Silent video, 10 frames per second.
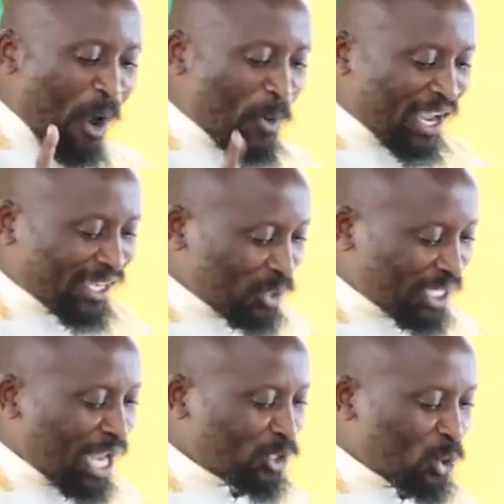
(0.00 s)
Now, we can
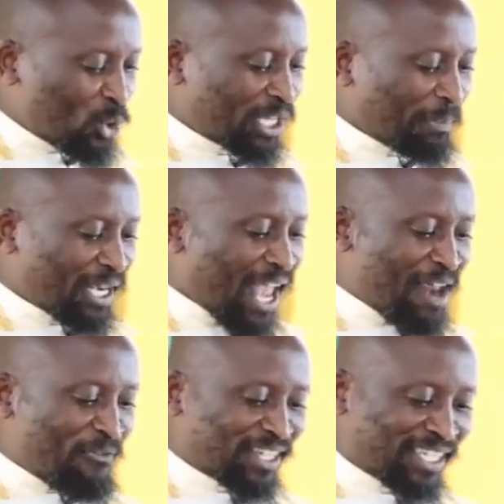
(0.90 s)
return to Luke chapter
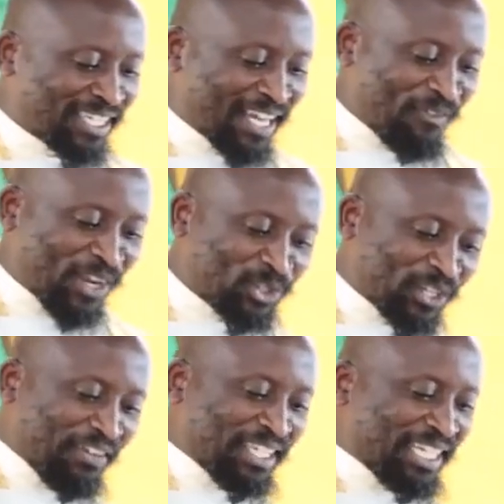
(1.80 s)
9, verses 11 to
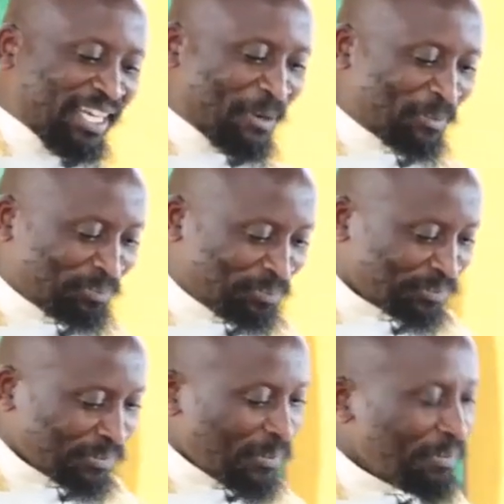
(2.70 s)
17.
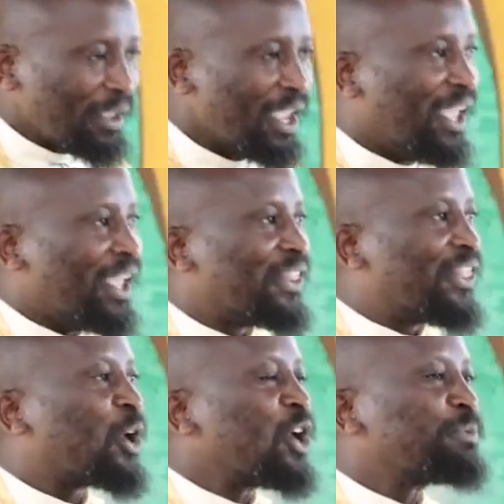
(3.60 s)

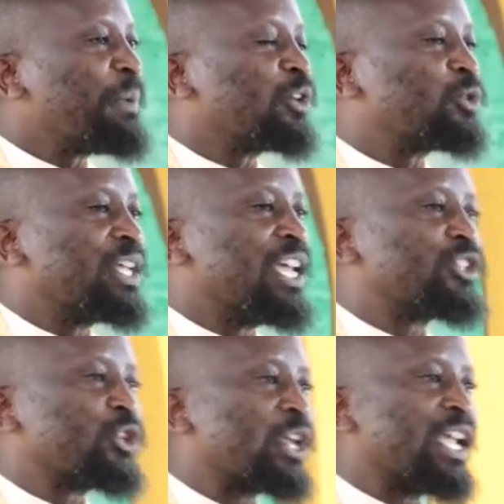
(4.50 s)
The gospel today
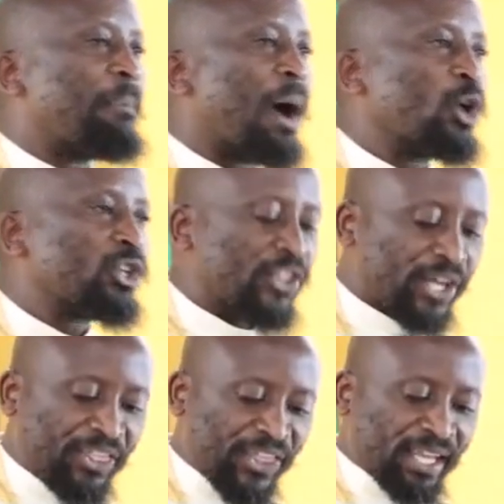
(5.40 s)
is talking about
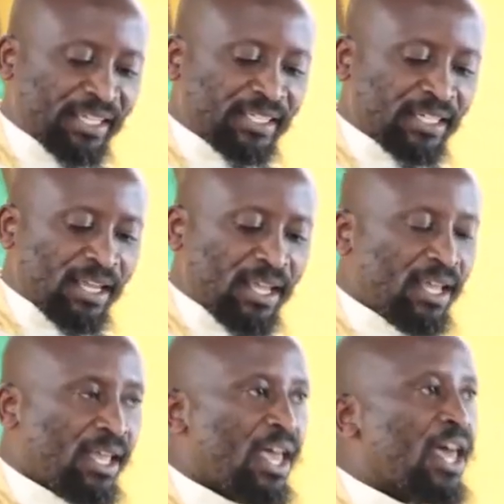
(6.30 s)
three things.
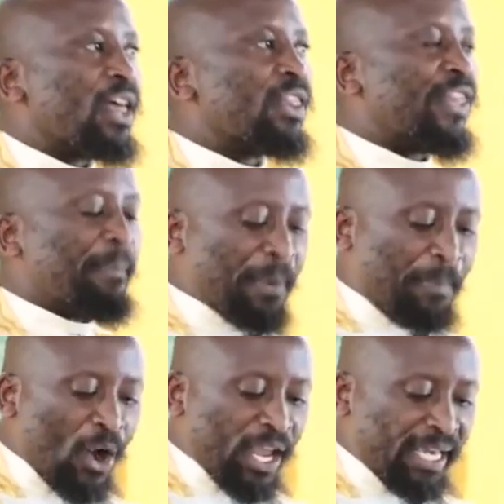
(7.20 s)
The
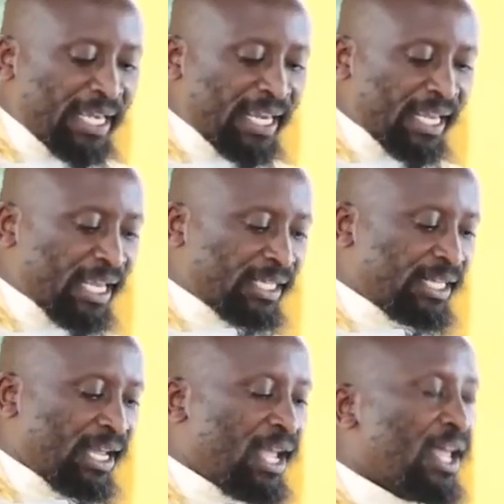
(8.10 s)
people in
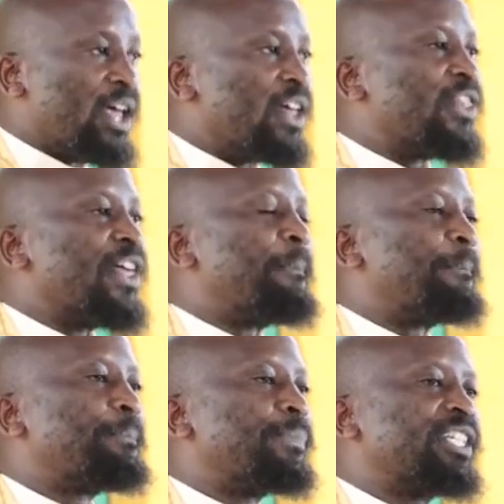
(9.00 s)
need, the
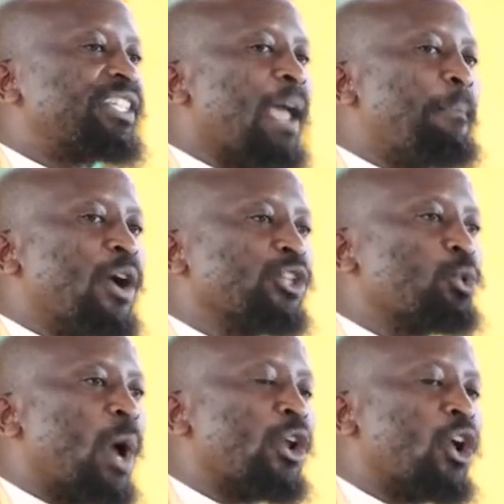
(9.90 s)
disciples
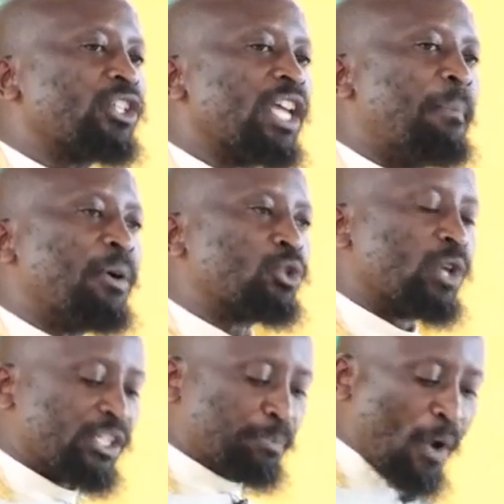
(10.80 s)
who are not able to
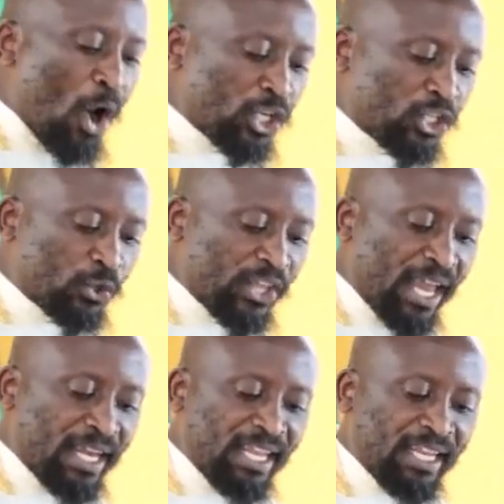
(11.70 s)
respond to
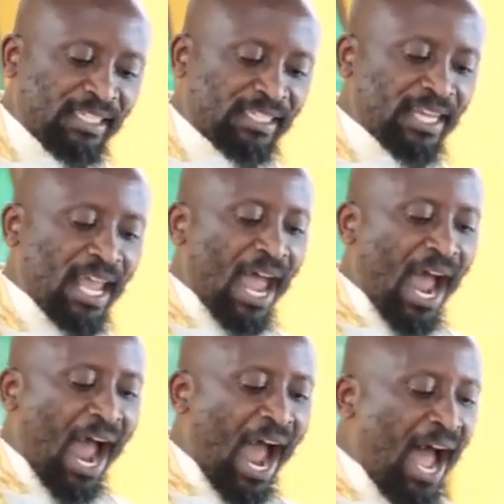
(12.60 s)
their needs,
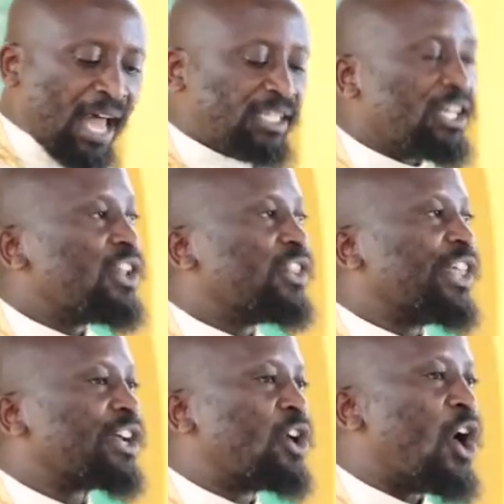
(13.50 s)
and
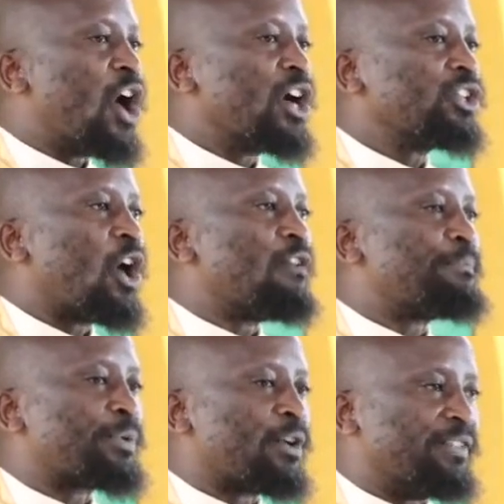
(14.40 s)
the God
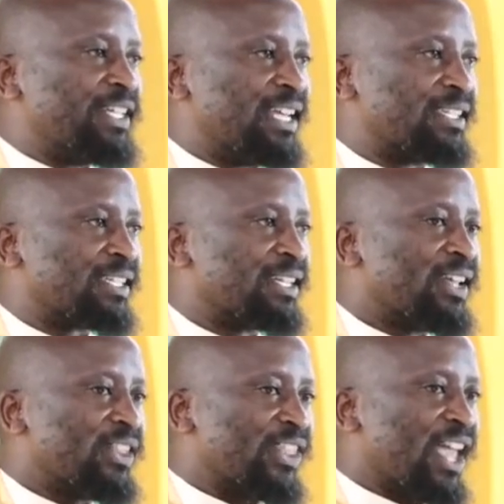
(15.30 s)
of providence.
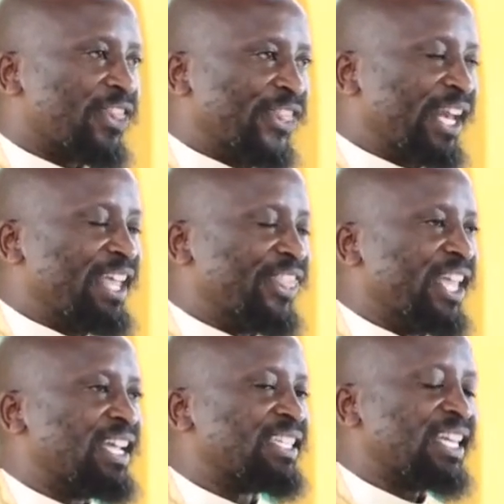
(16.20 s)
There are three
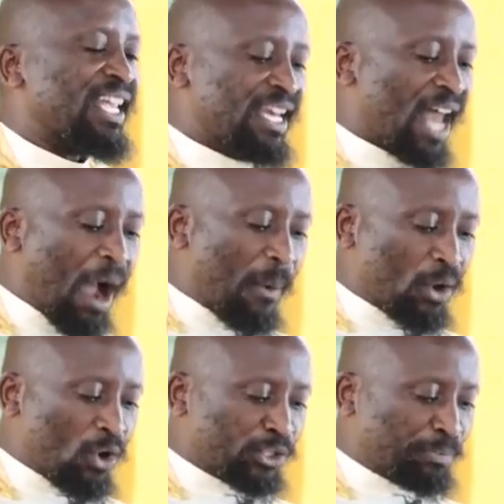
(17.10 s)
things in our
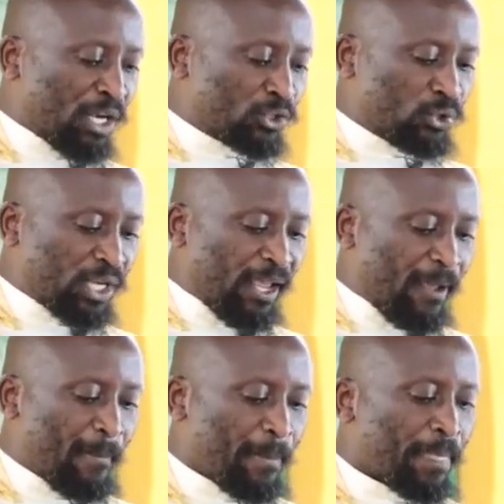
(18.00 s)
gospel
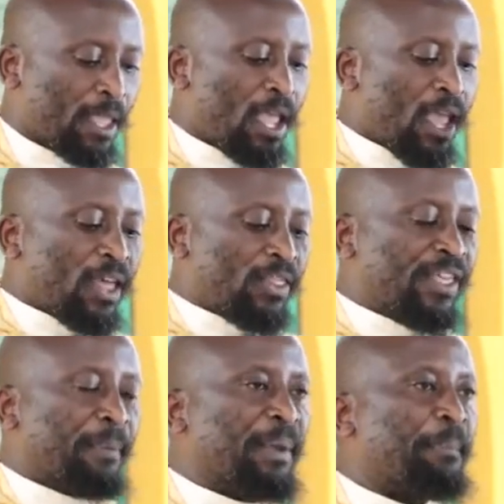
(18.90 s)
today.
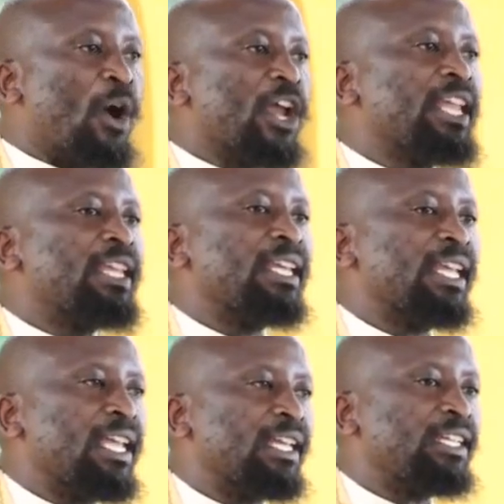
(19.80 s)
The people in
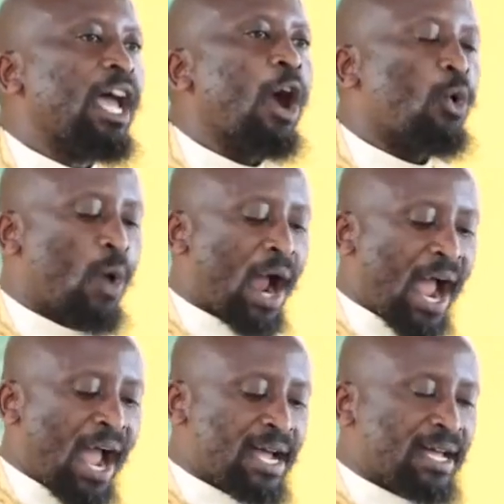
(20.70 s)
need who are
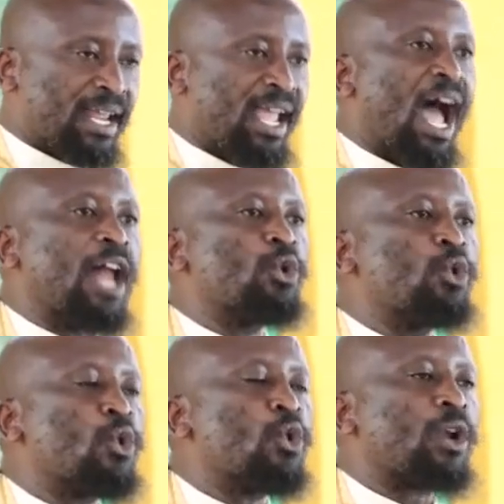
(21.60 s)
hungry and
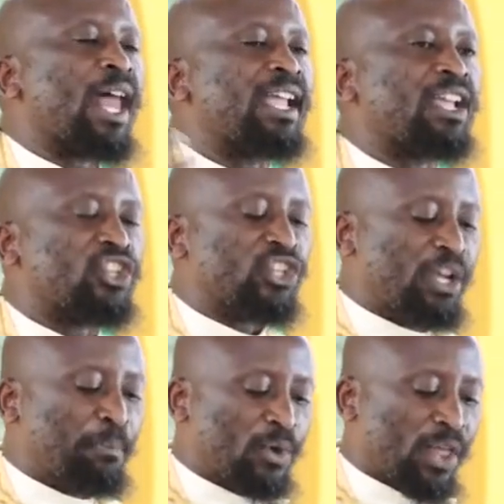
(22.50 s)
who look like
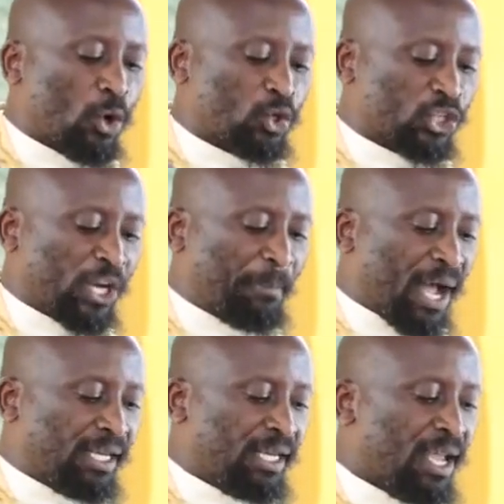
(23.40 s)
sheep without
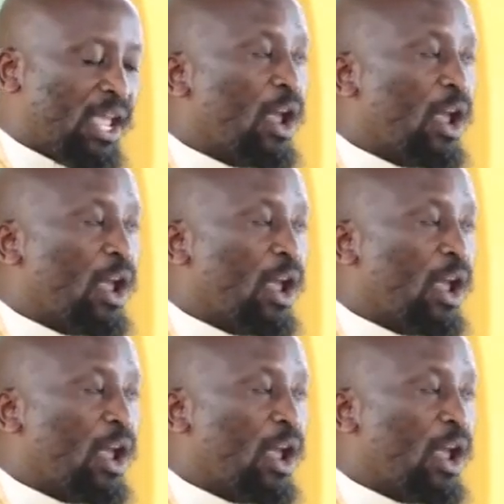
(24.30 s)
shepherd.